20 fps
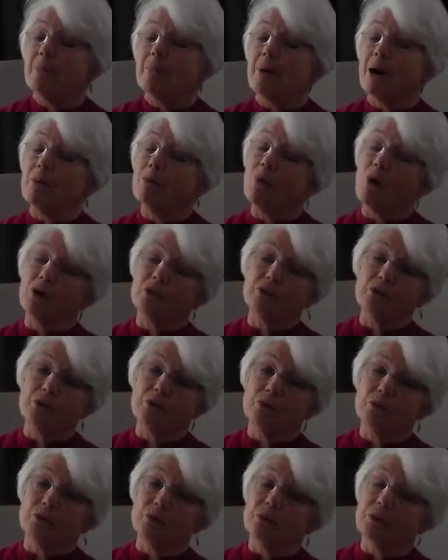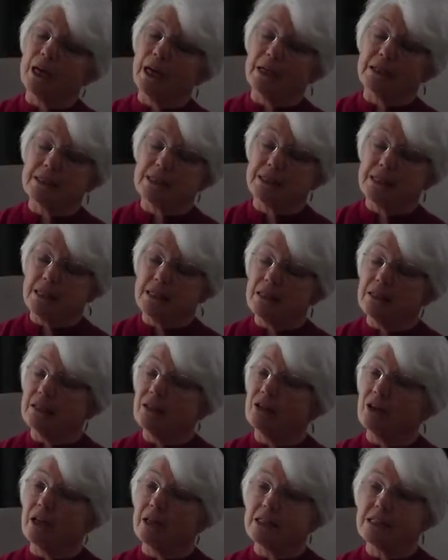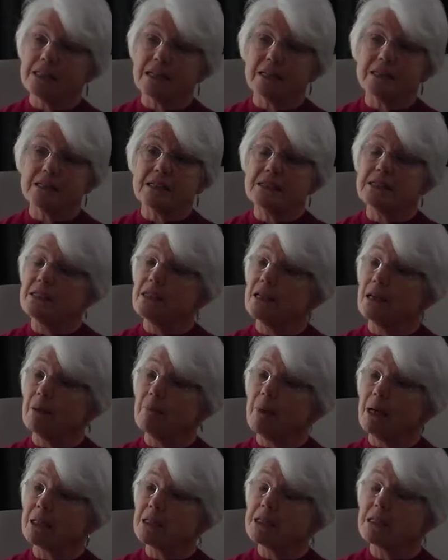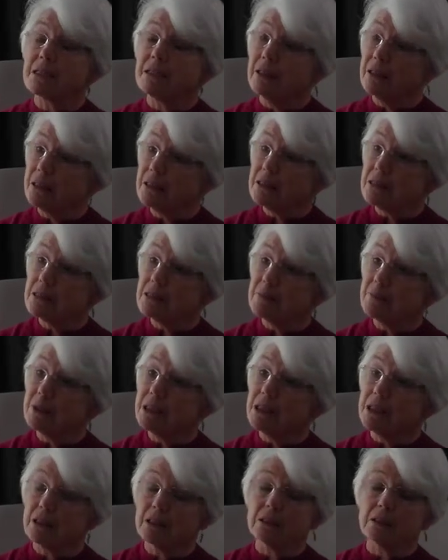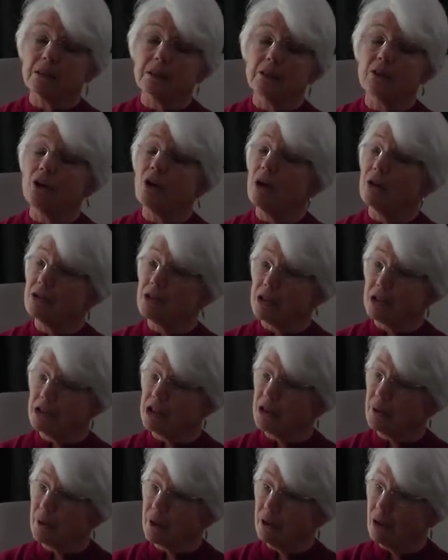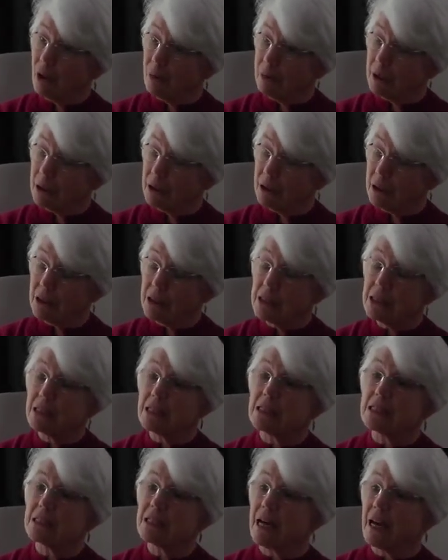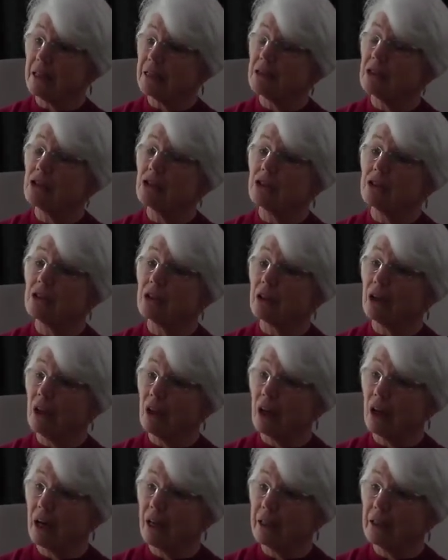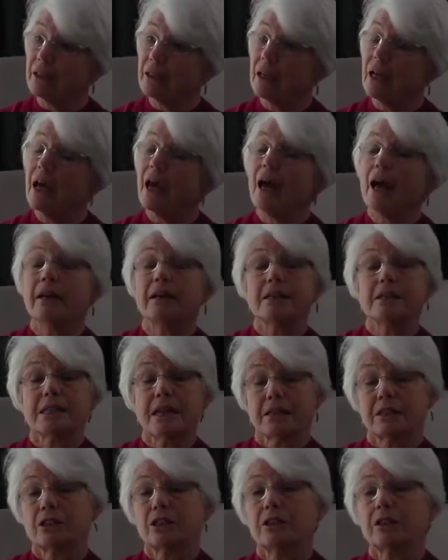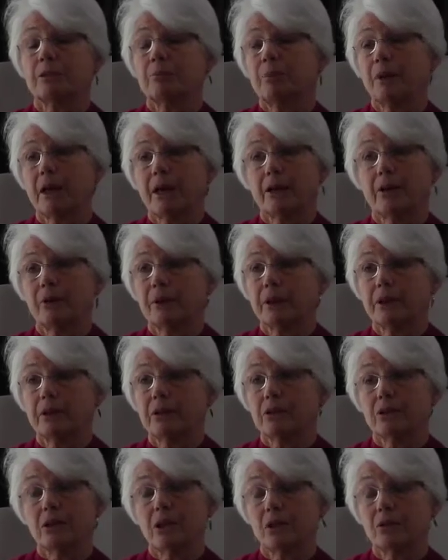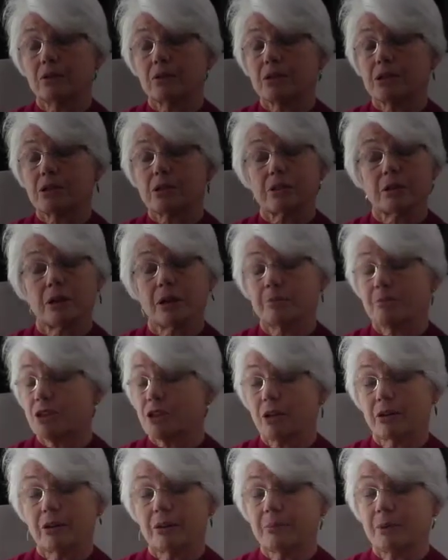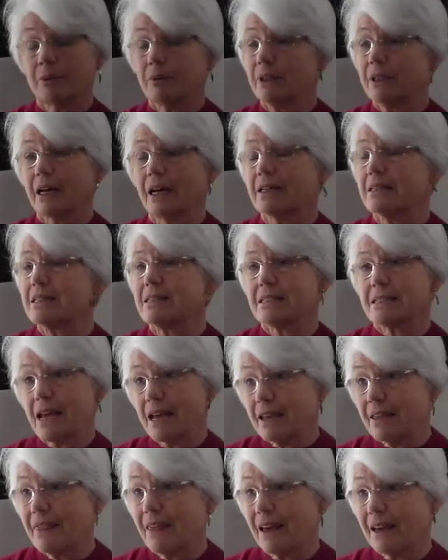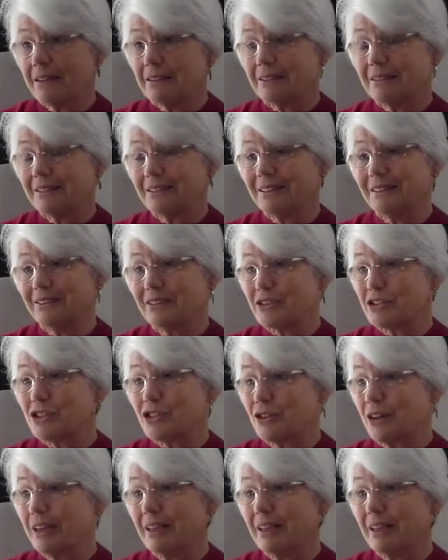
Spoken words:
But what you can see in the United States is that amongst kids, particularly low socioeconomic kids, it's starting to decline, and it's actually plateauing in adults. I'm sorry, but we can't say that in Australia.